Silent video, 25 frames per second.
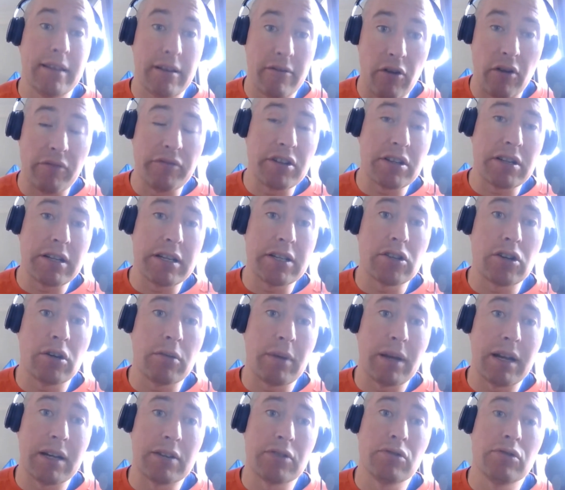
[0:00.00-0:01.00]
They're obviously top
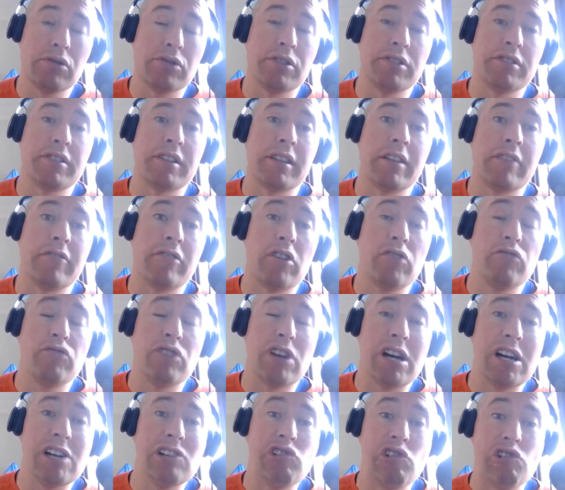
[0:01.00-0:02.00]
class horses in their own
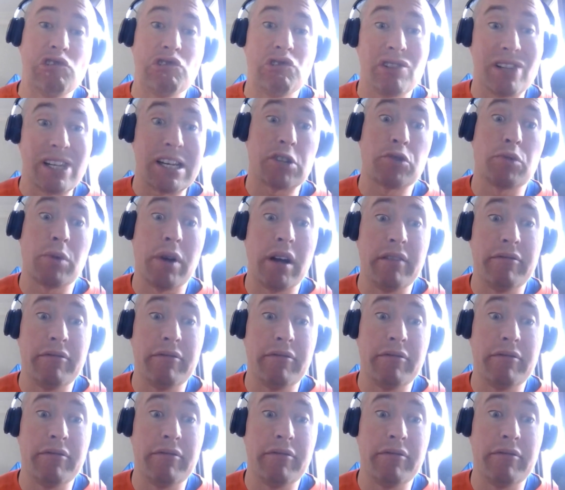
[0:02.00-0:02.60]
right. That's why I